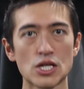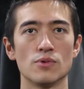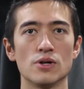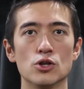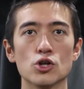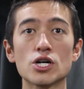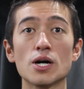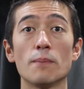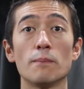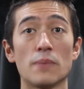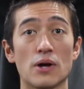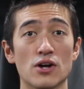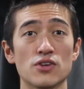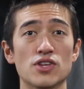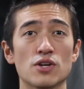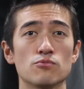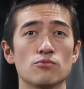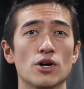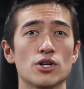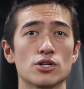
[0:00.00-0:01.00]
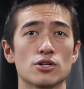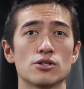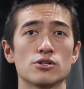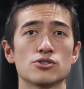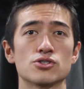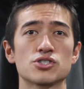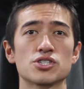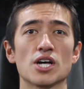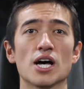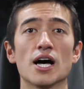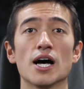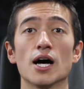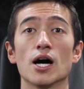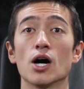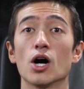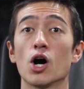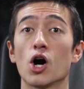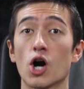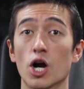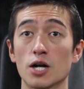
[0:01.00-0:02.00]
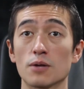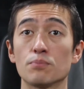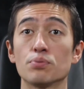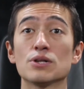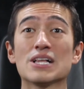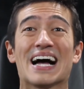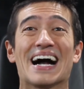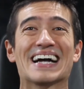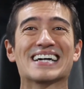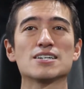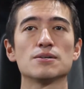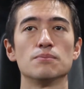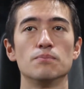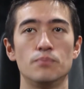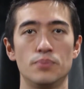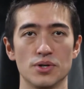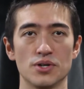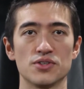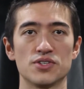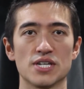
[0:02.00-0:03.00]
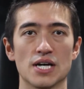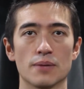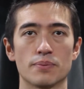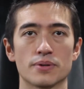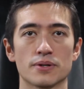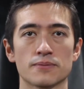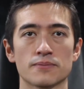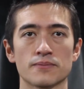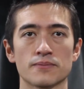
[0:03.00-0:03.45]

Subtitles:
Look up marathon runners' heart plaque buildup.